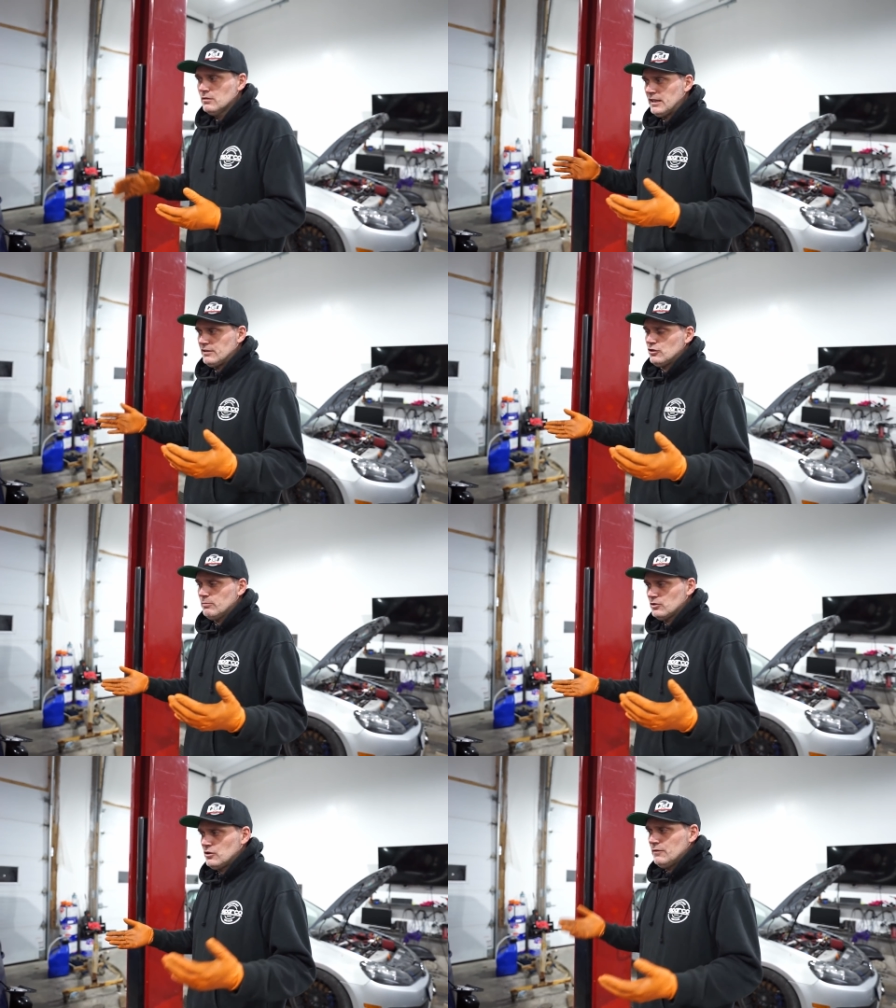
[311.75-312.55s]
That
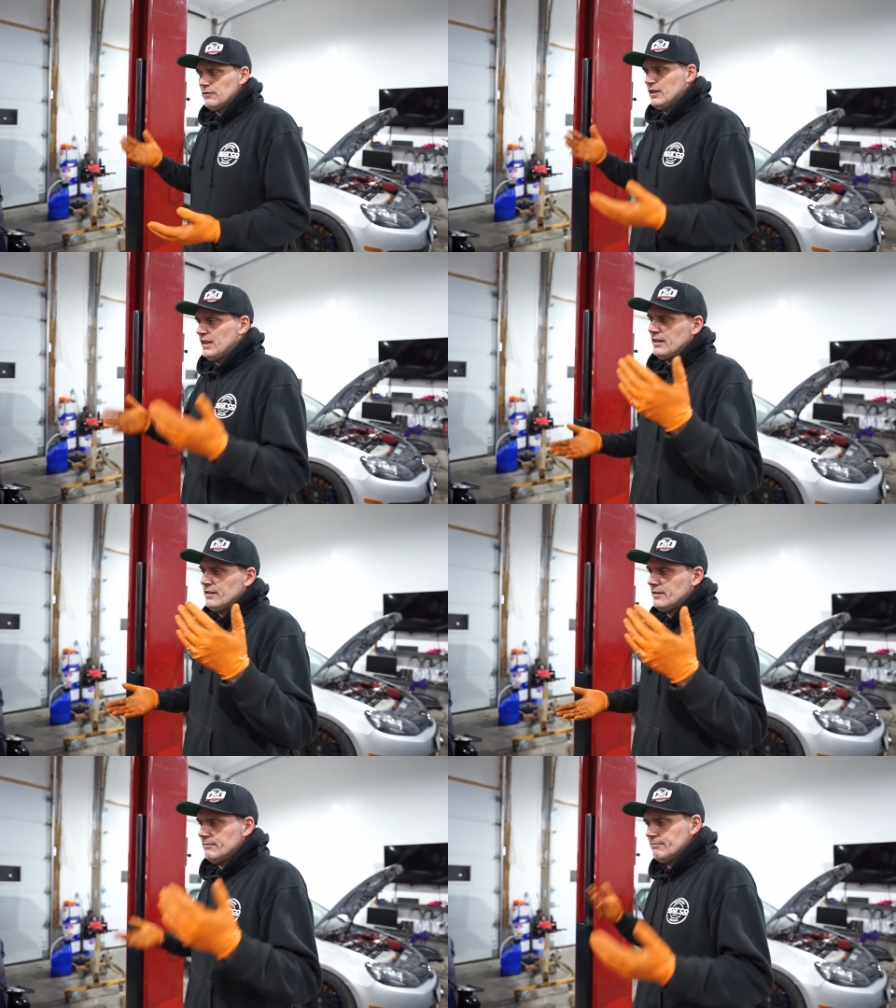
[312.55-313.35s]
turbo is good for
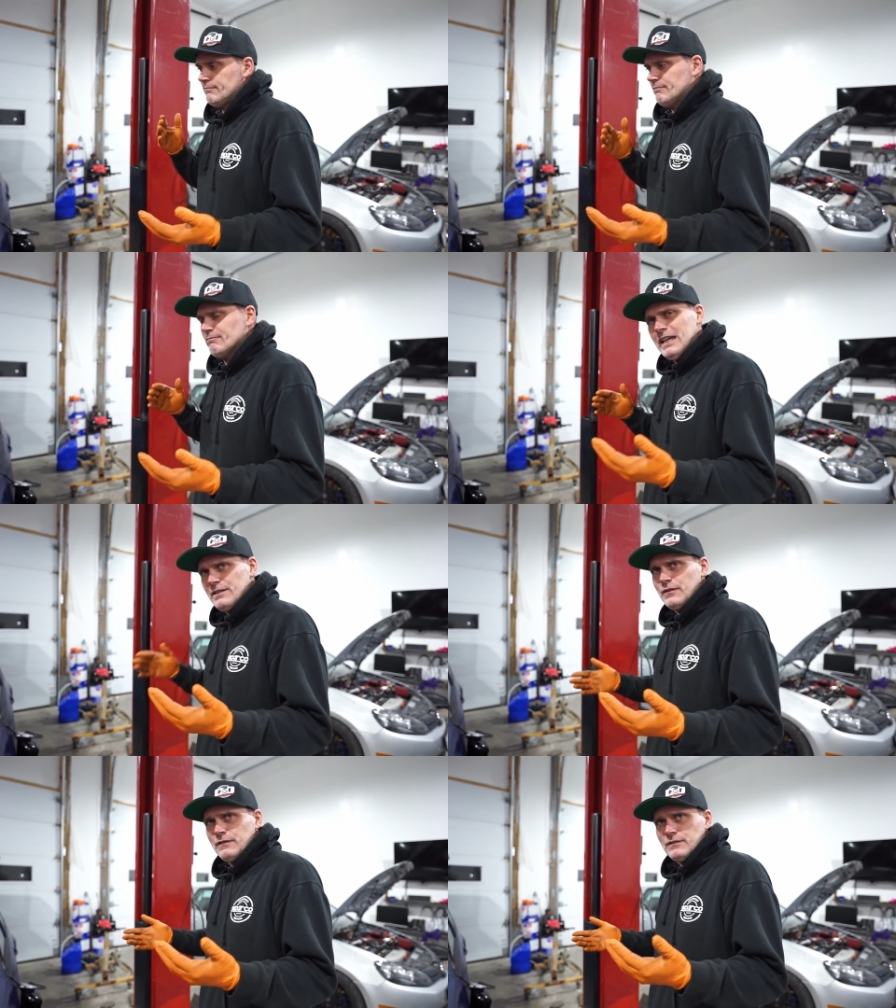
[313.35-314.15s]
like
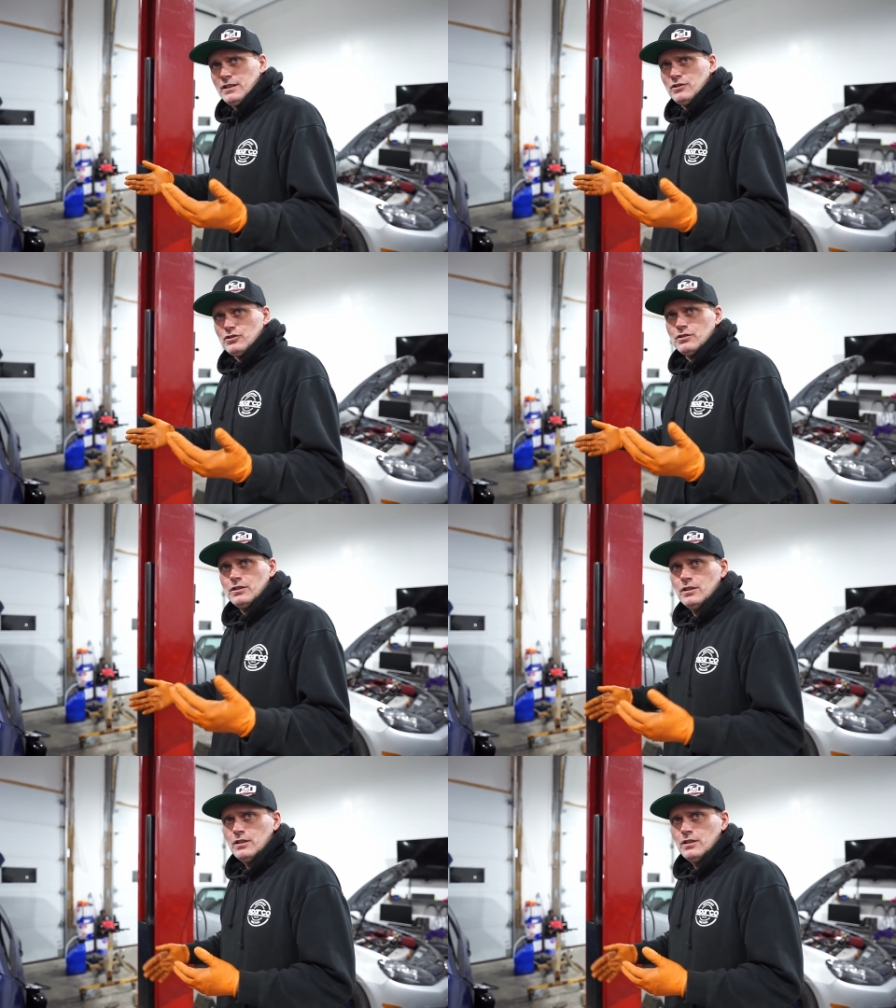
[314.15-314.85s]
850-ish.